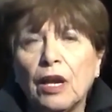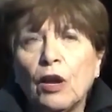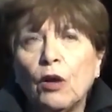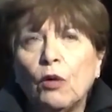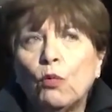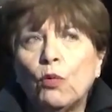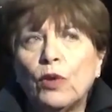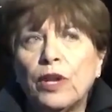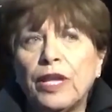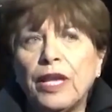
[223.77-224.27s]

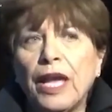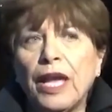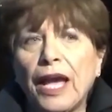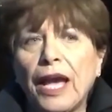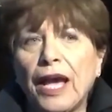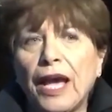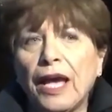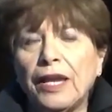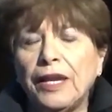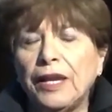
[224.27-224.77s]
We
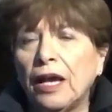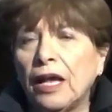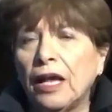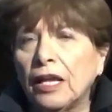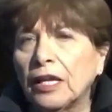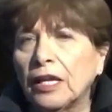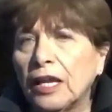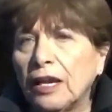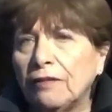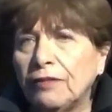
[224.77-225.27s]
had
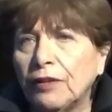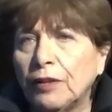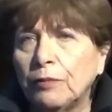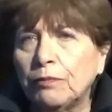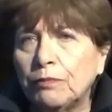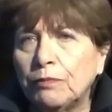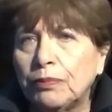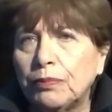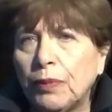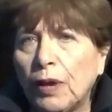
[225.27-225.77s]
11
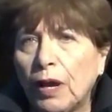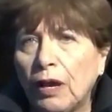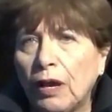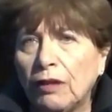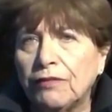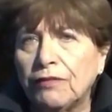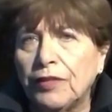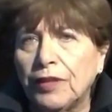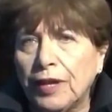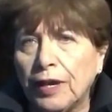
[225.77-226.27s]

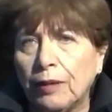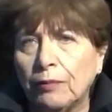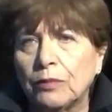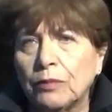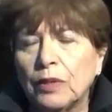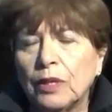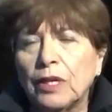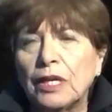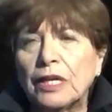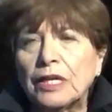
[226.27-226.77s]
of them
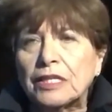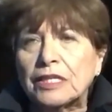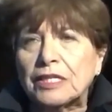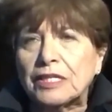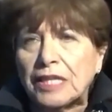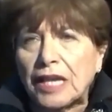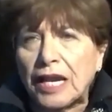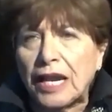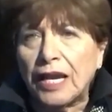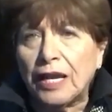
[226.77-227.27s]

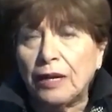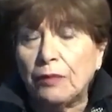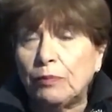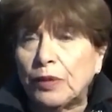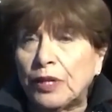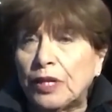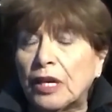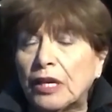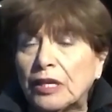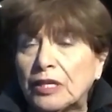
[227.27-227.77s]
stayed
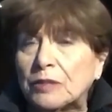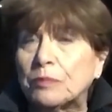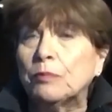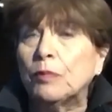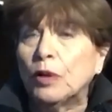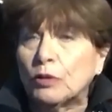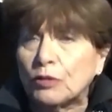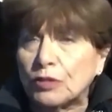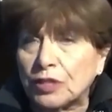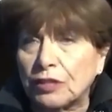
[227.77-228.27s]
because
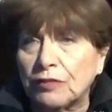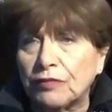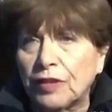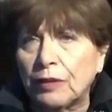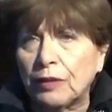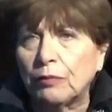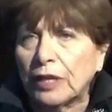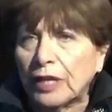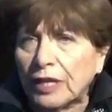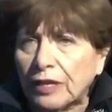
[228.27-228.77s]
most of them
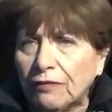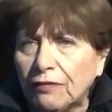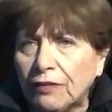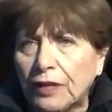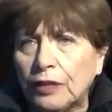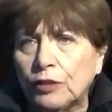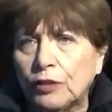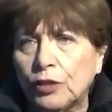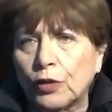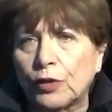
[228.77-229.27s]
live
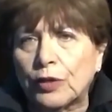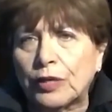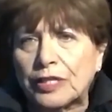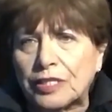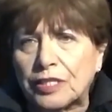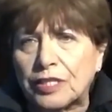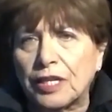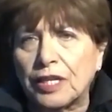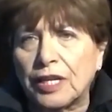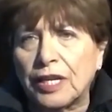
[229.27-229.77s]
in New York
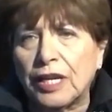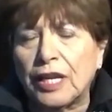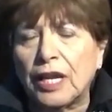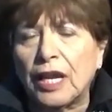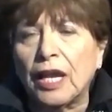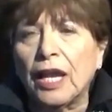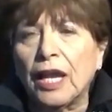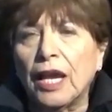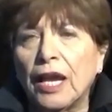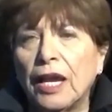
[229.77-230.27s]
City.
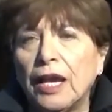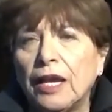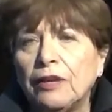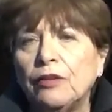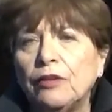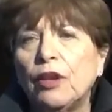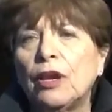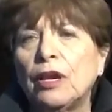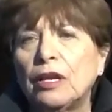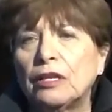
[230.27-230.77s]
And
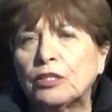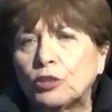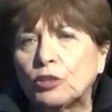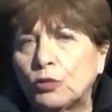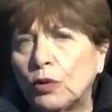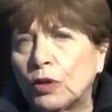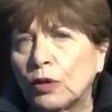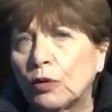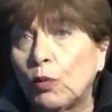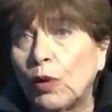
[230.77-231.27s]
as you
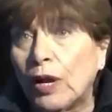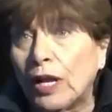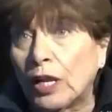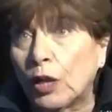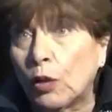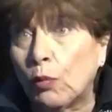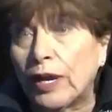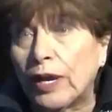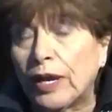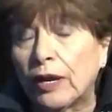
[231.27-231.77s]
were well
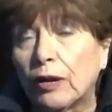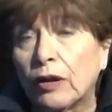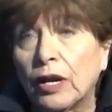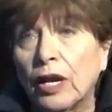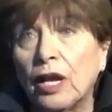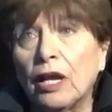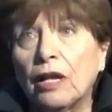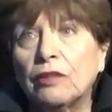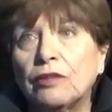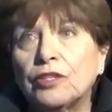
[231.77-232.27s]
aware,
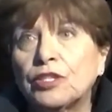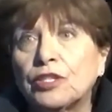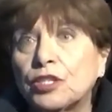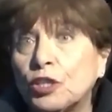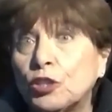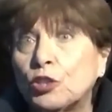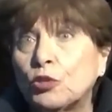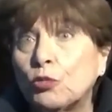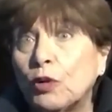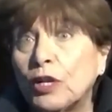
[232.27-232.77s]
the
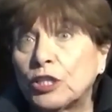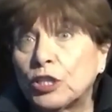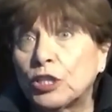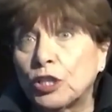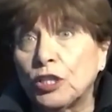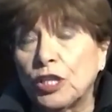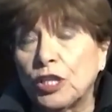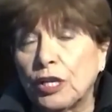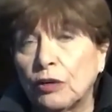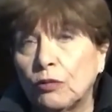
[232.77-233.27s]
situation
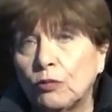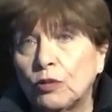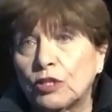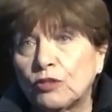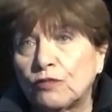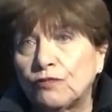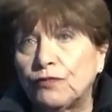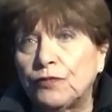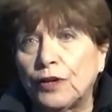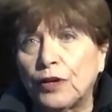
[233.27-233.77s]
there was
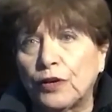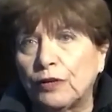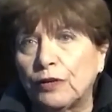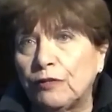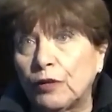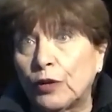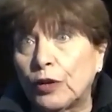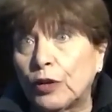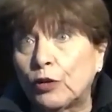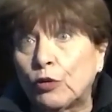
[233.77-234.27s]
very,
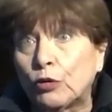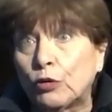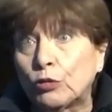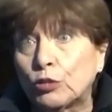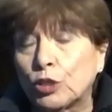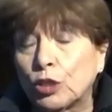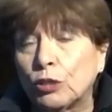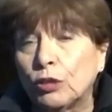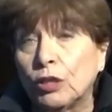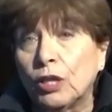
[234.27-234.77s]
very
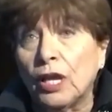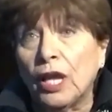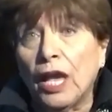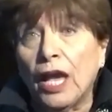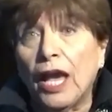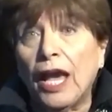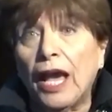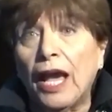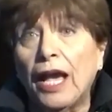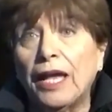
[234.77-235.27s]
crucial.
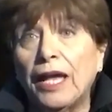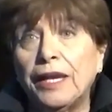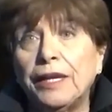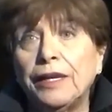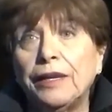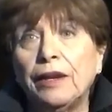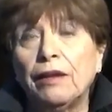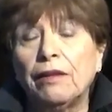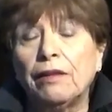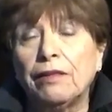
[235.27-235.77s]

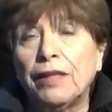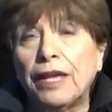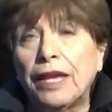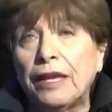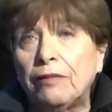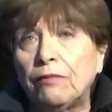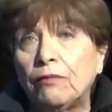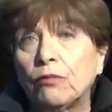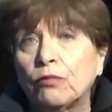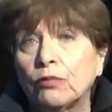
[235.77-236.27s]
And they
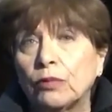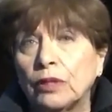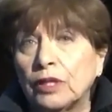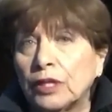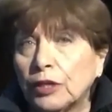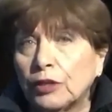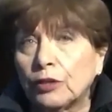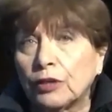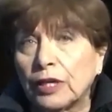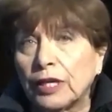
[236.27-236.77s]

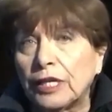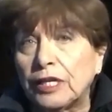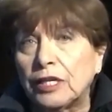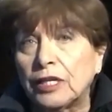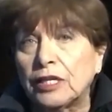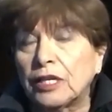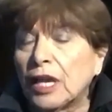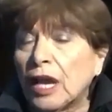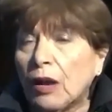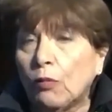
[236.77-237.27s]
literally did
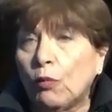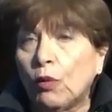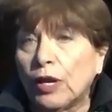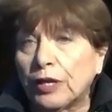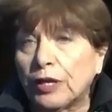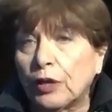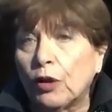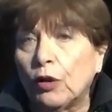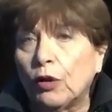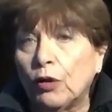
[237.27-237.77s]
not want to
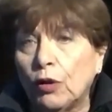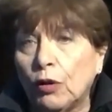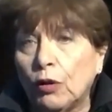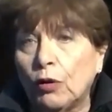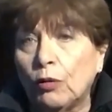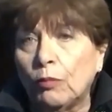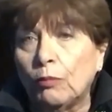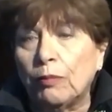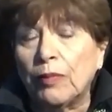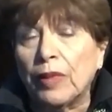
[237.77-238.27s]
go
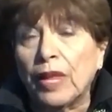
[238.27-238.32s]
home.